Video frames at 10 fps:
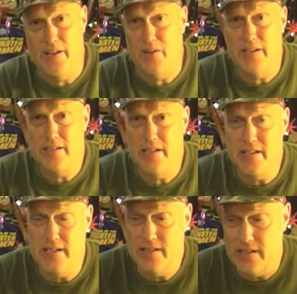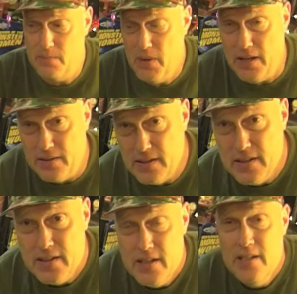I don't like taking anything, but
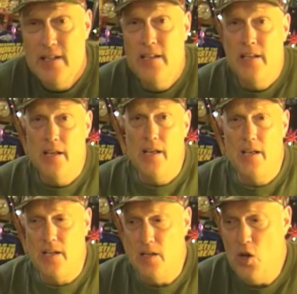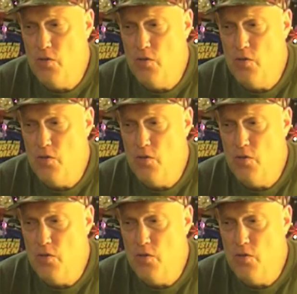uh,